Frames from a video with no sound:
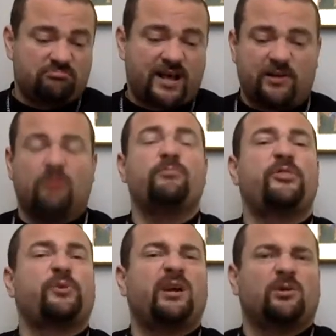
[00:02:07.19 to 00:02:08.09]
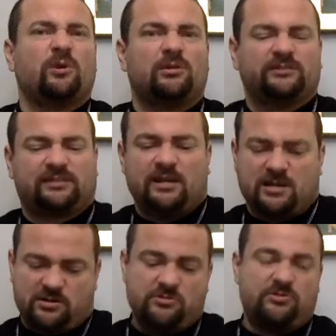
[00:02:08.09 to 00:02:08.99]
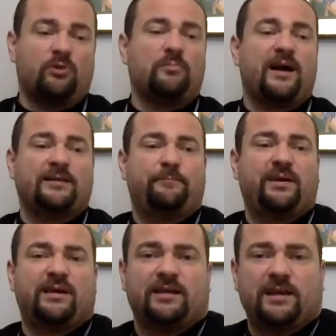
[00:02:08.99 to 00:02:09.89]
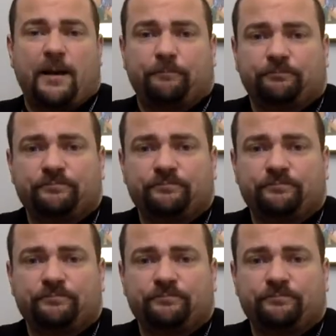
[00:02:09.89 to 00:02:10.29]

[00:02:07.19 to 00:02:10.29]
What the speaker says: 3-year-olds who don't mind picking it up.